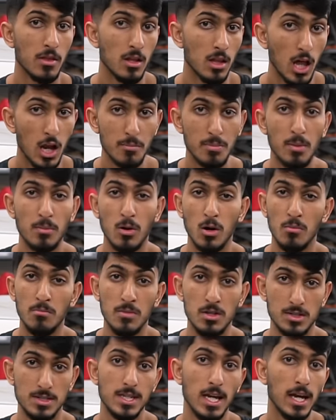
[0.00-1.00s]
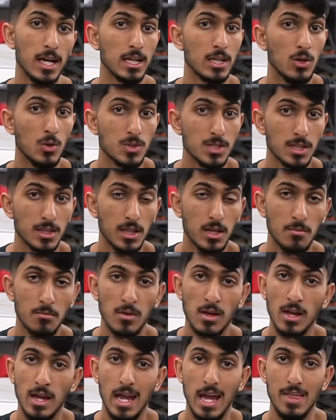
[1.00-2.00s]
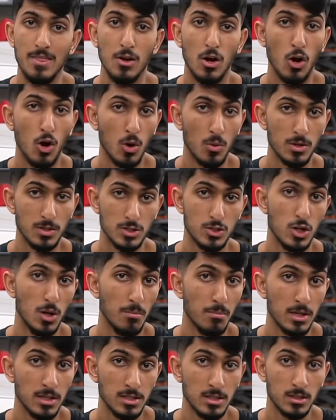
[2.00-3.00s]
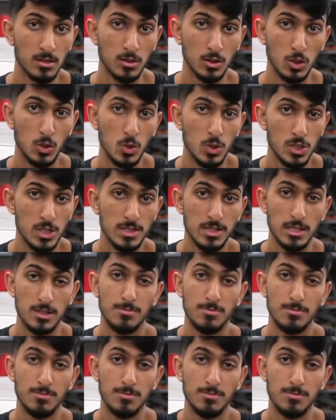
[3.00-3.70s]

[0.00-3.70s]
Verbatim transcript: a lot of people are misdiagnosing them and they're always jumping to conclusions,